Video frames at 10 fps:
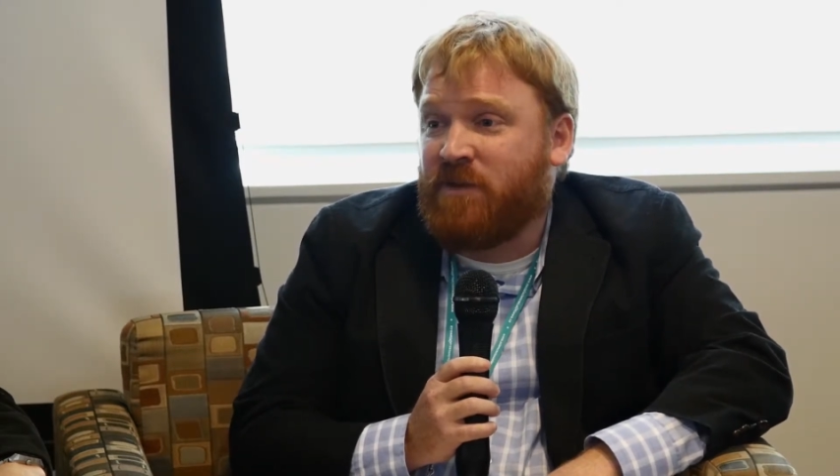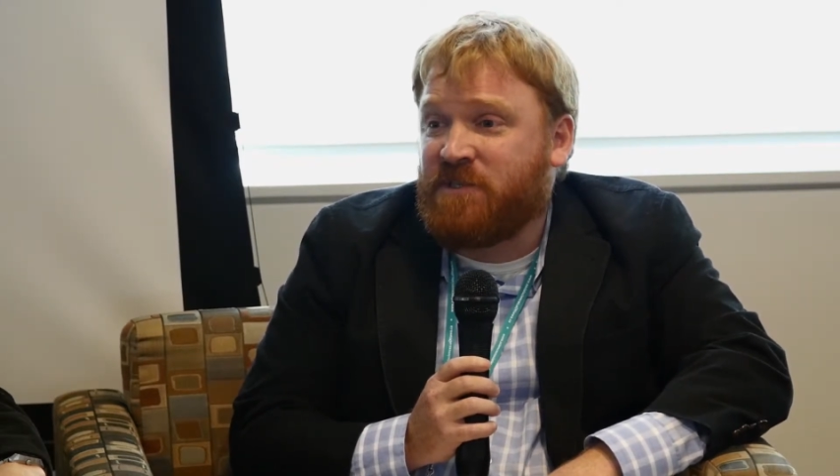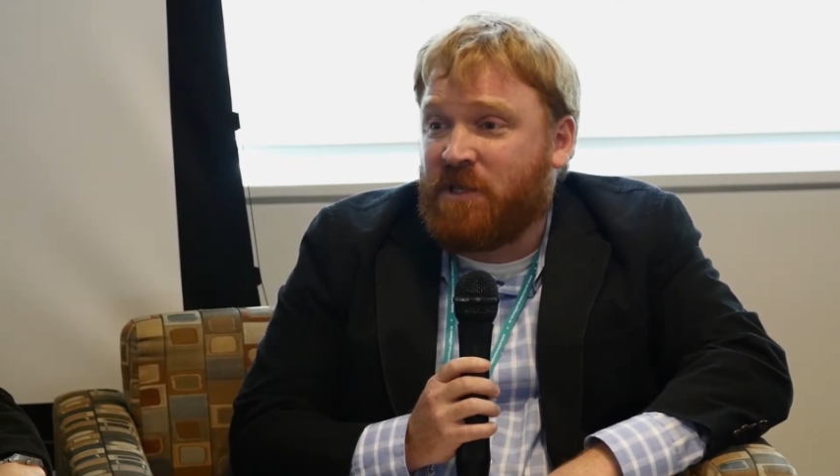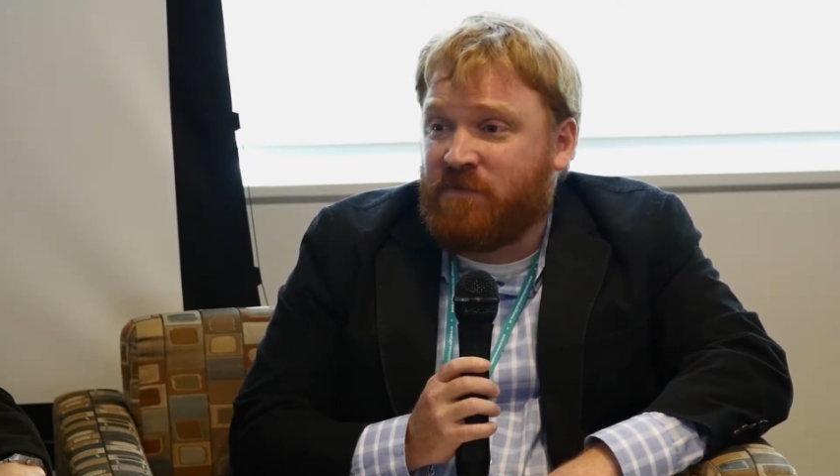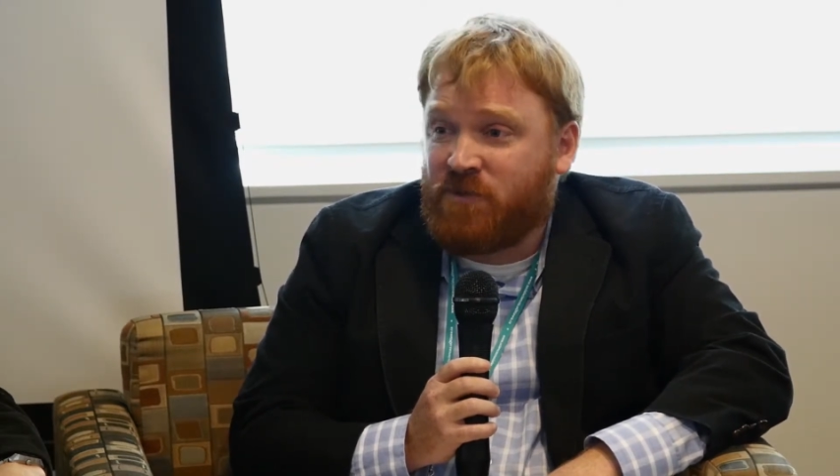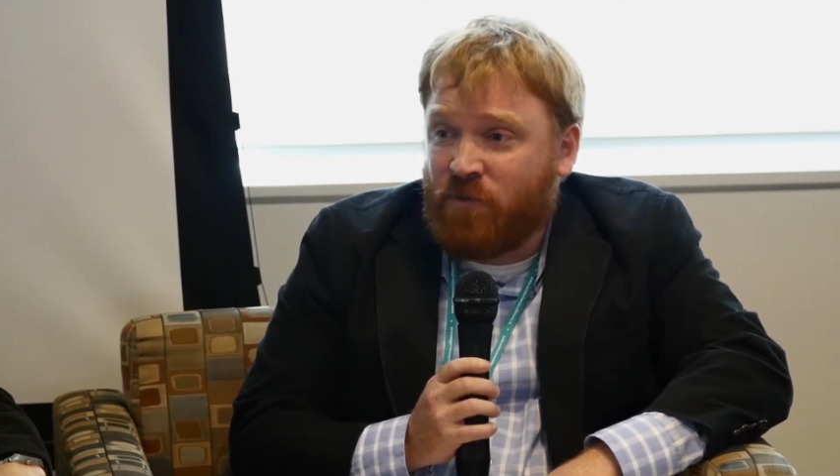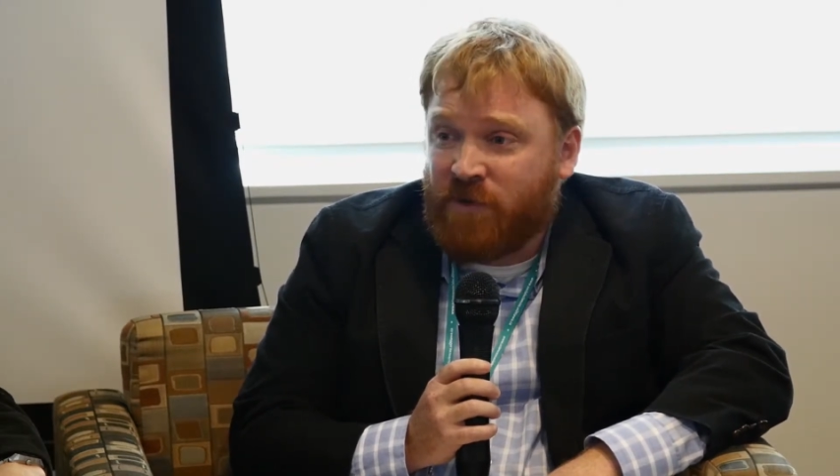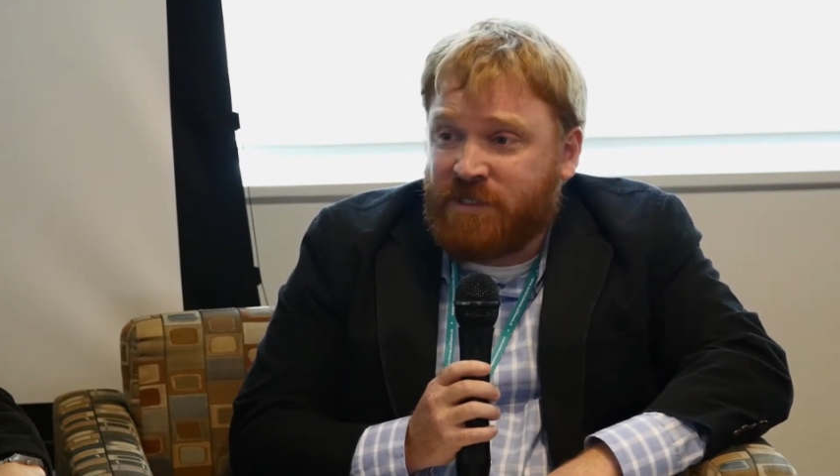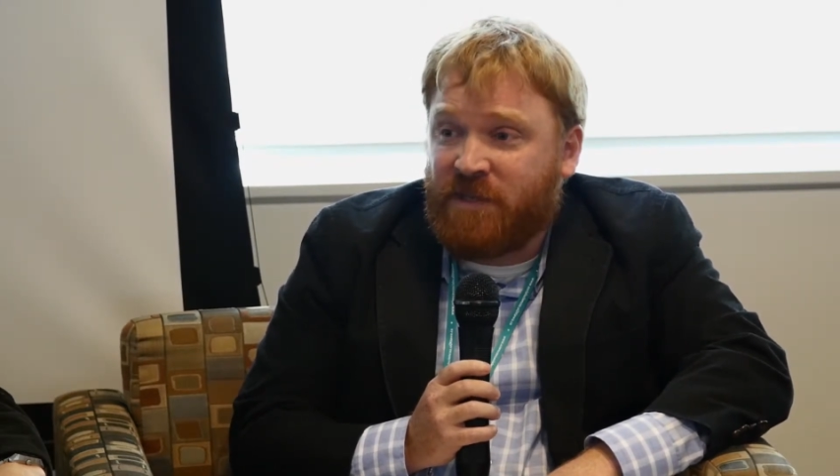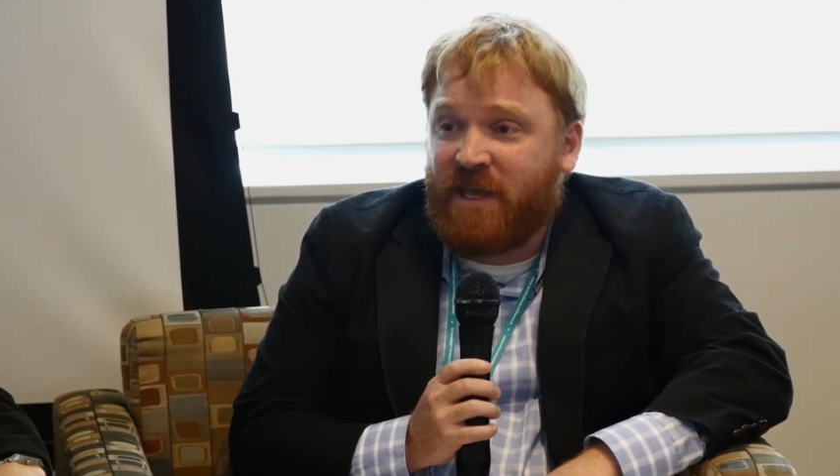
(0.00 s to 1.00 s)
themselves
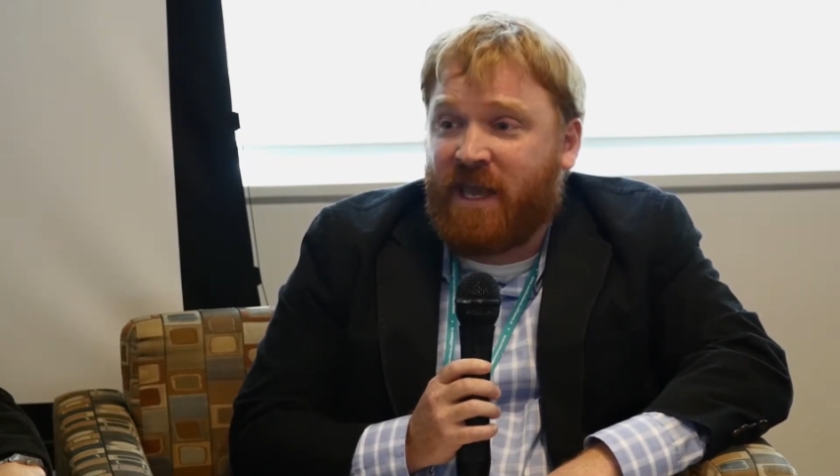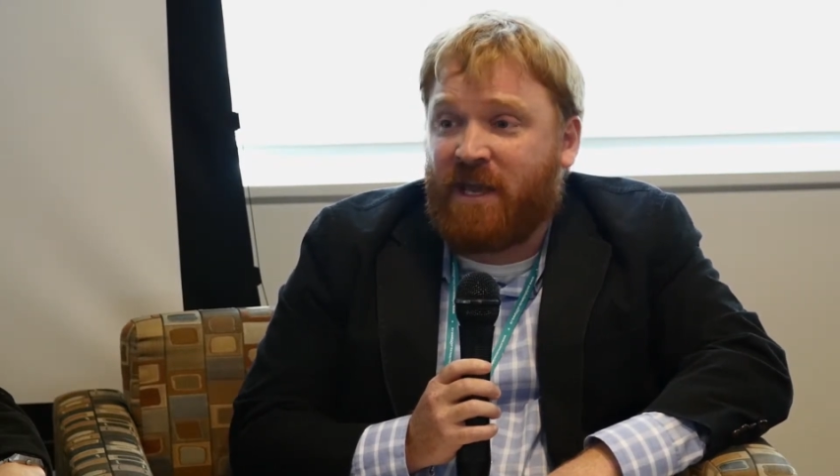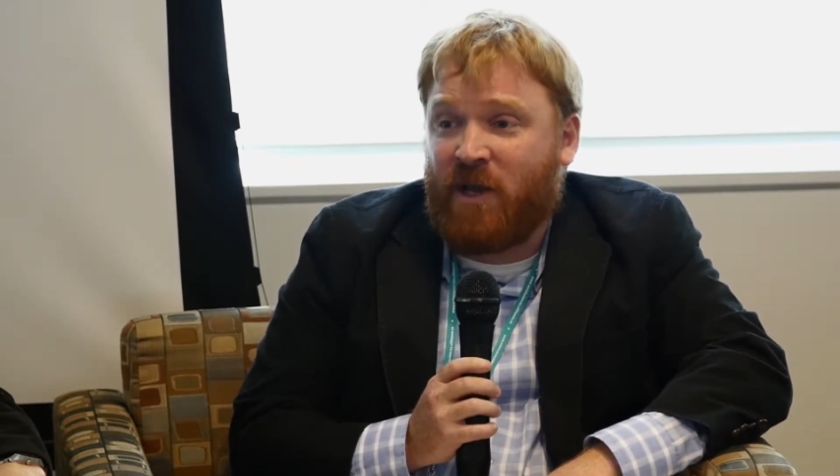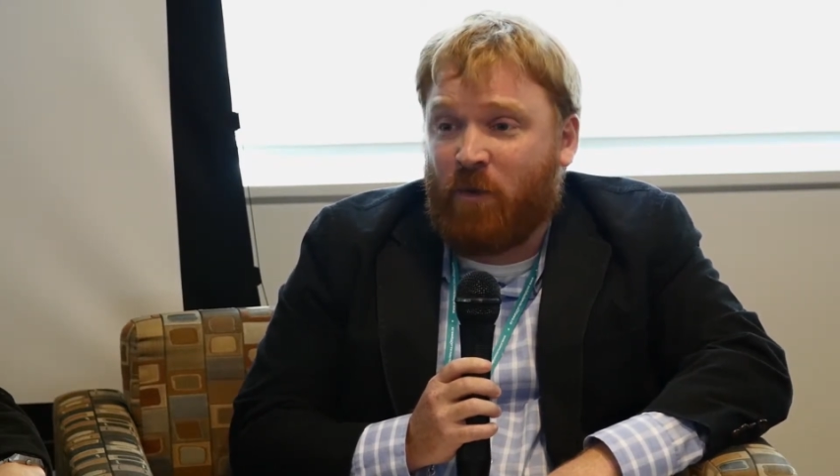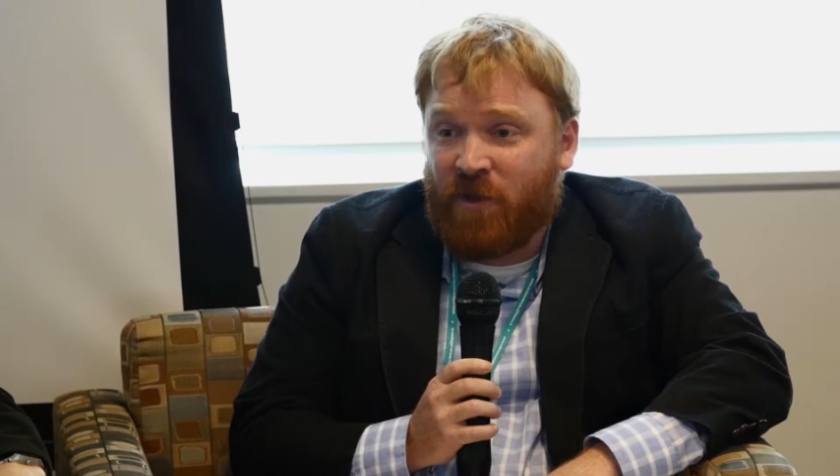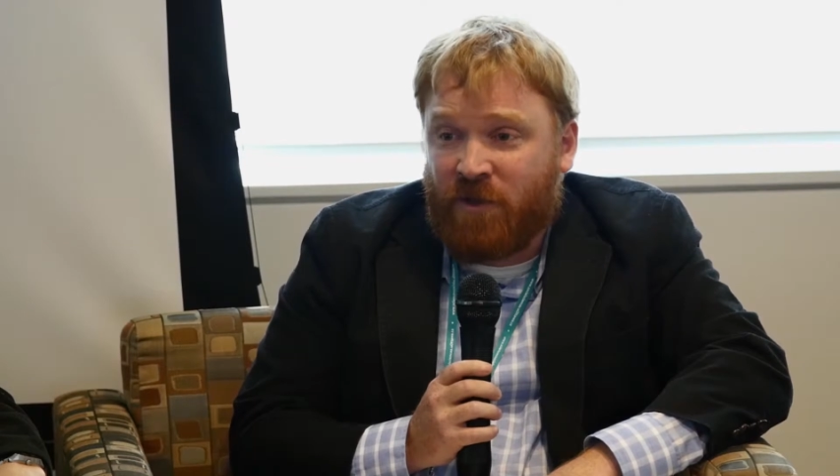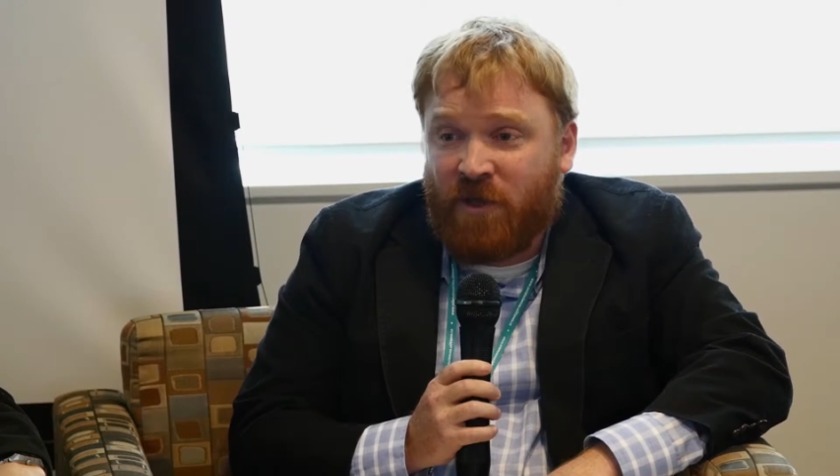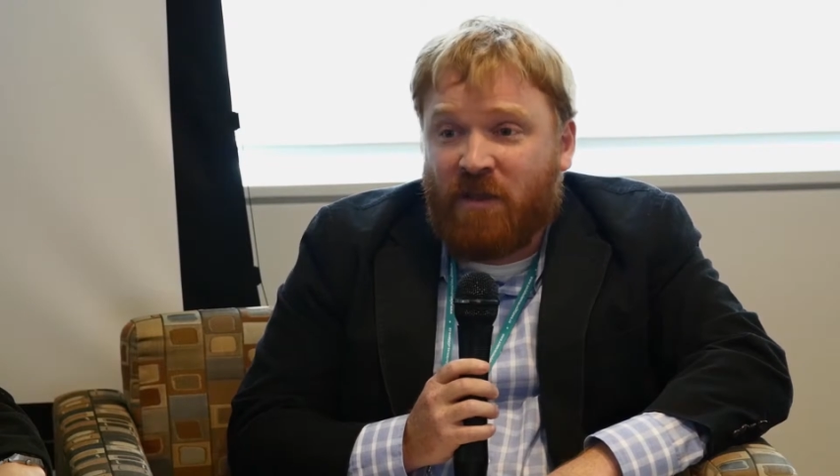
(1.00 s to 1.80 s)
stories and they can't help it.